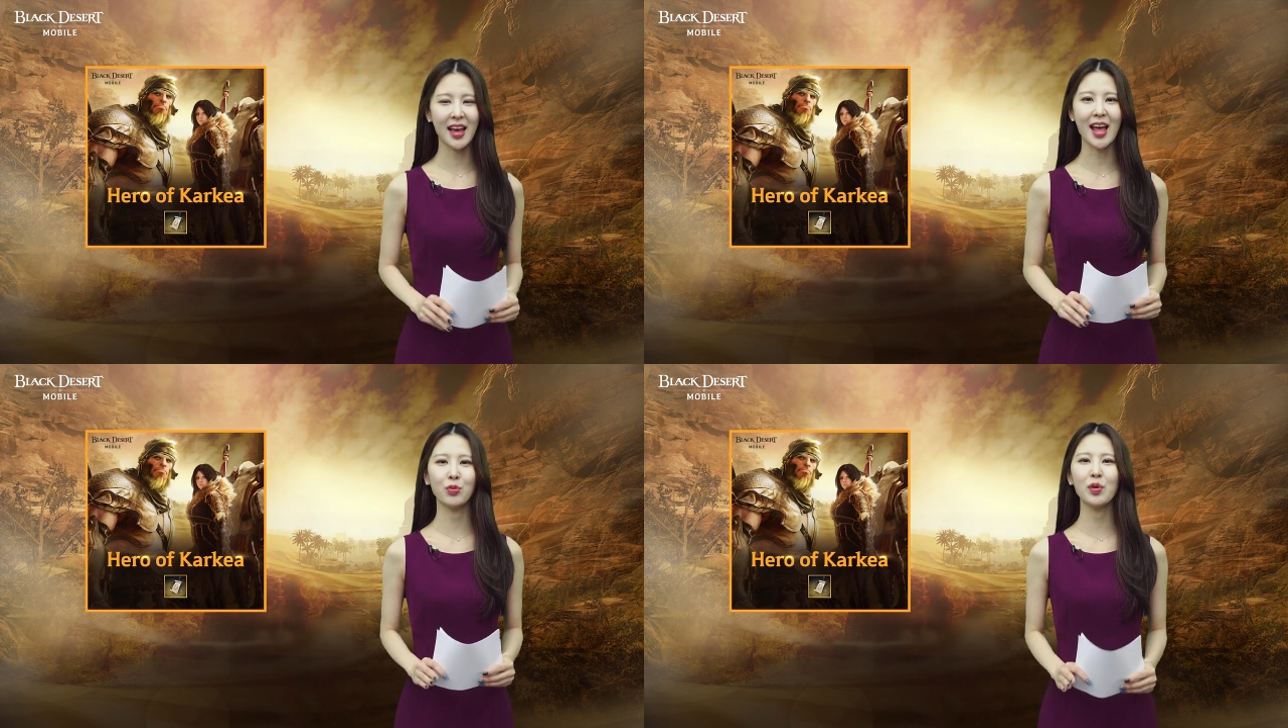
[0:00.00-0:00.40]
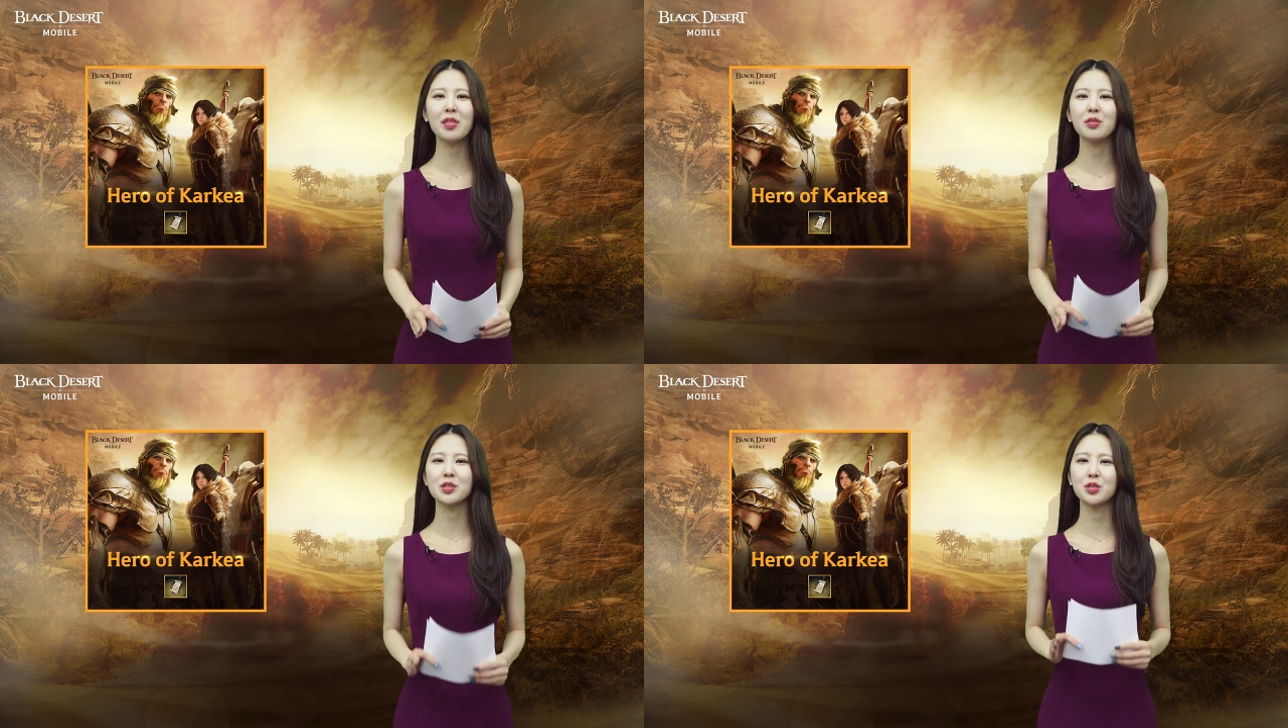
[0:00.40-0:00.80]
and
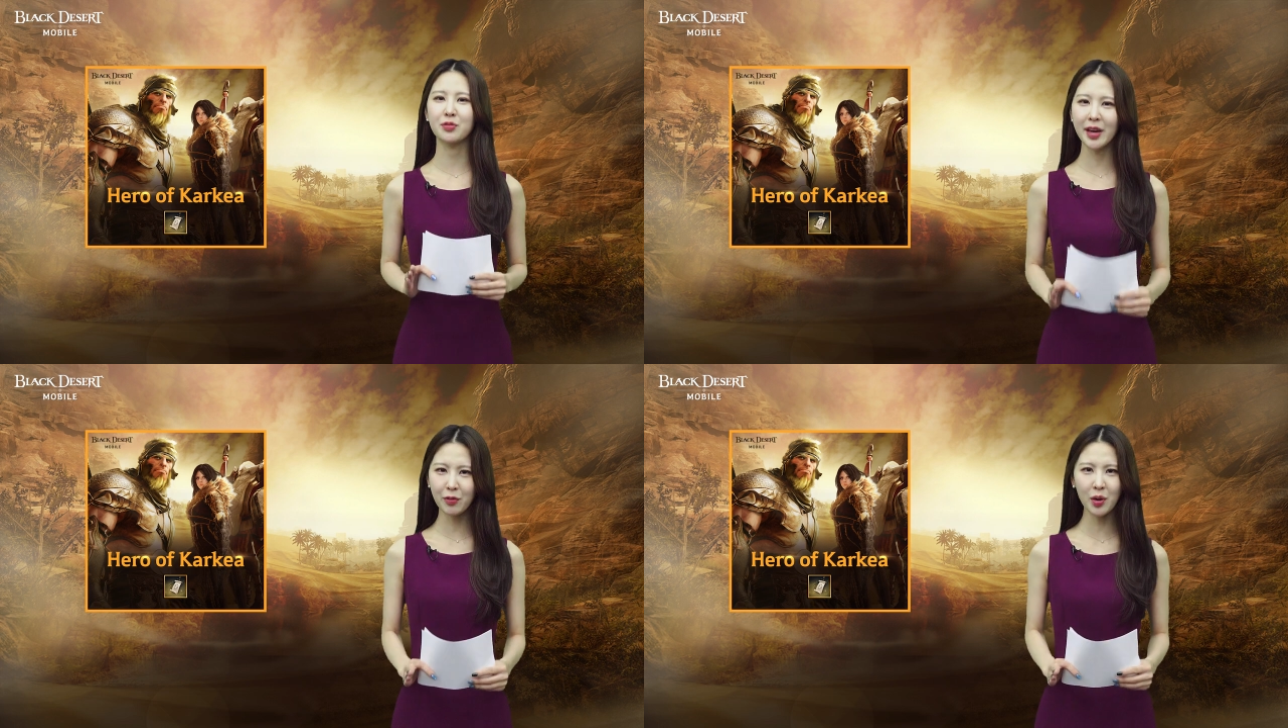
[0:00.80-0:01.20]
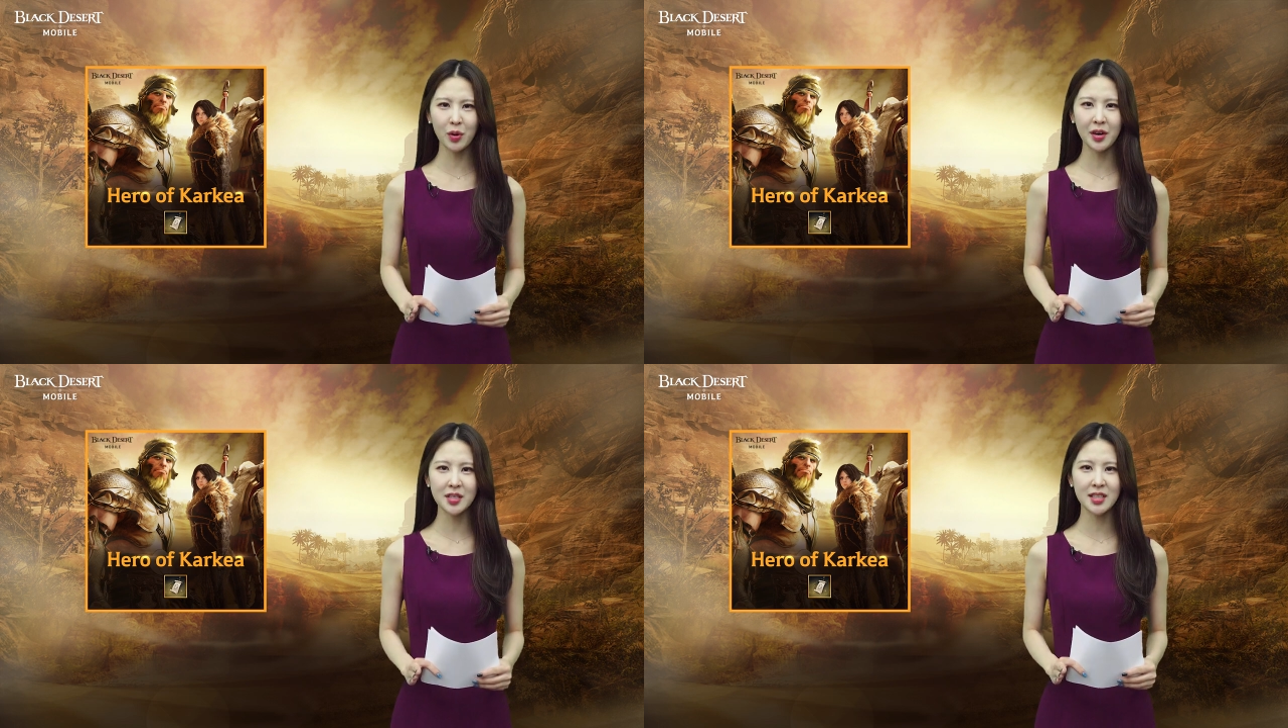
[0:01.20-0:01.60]
with those great
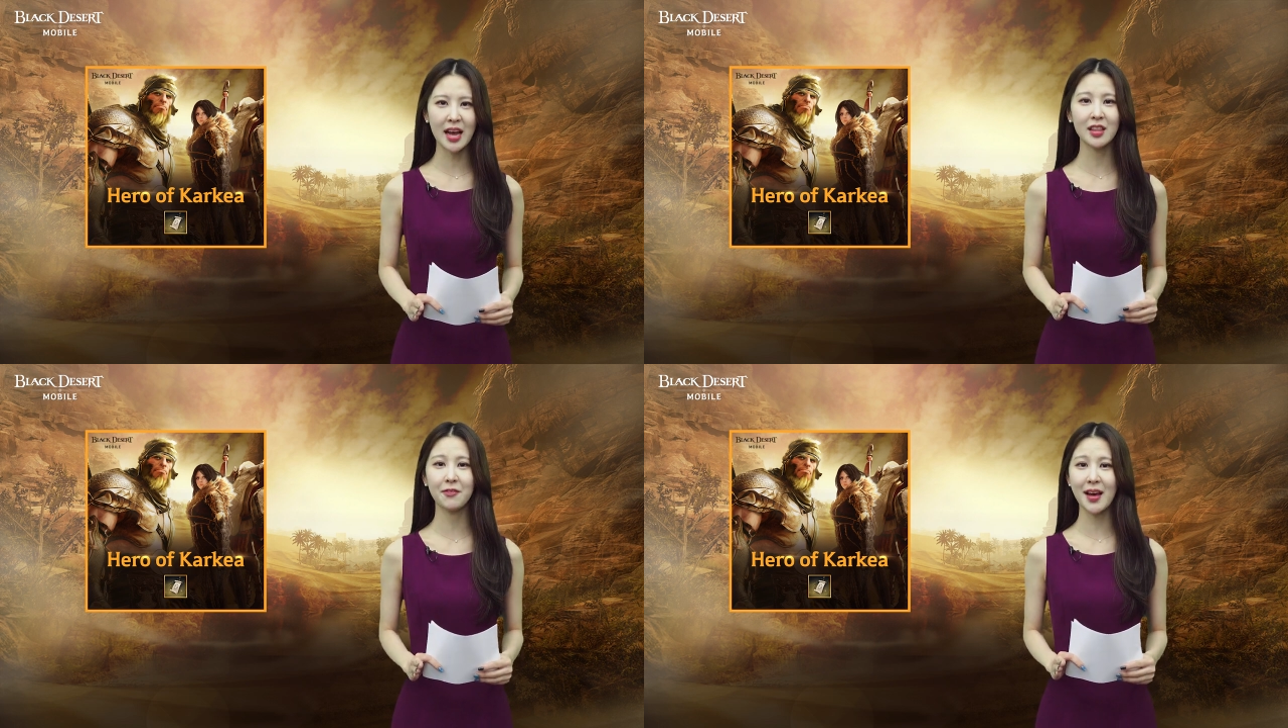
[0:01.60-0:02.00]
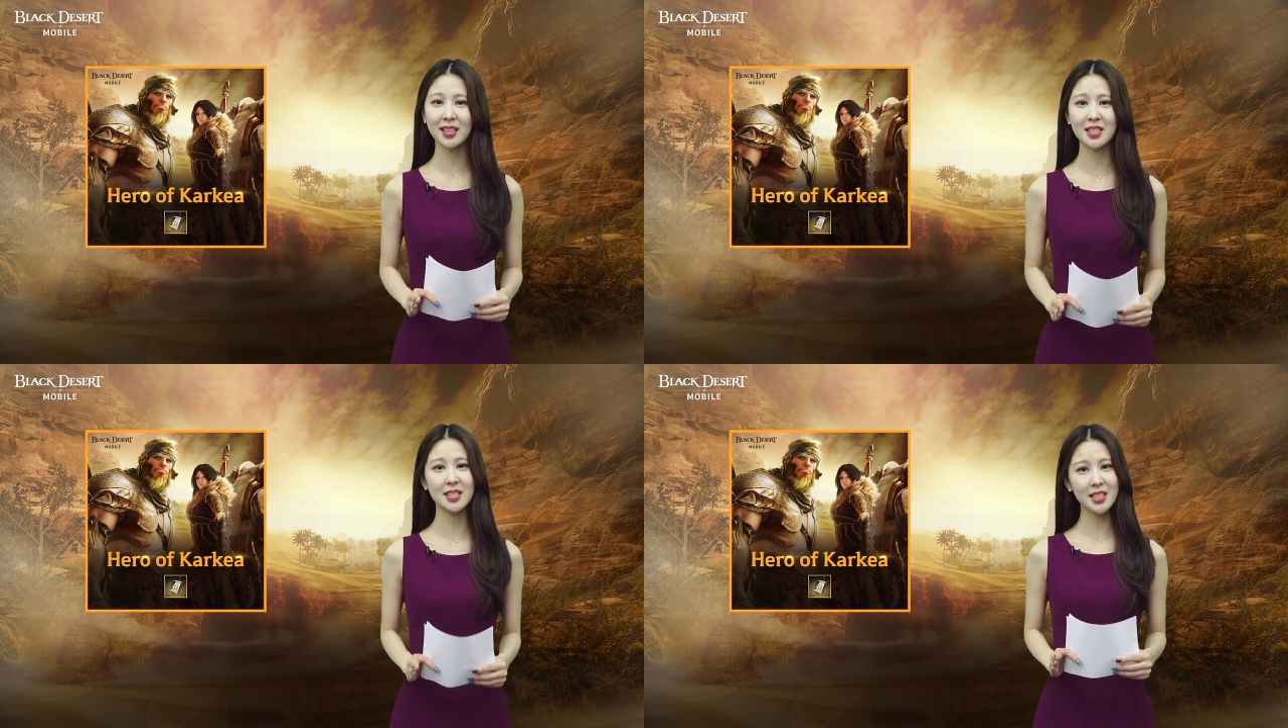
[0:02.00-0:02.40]
rewards and the fact it's a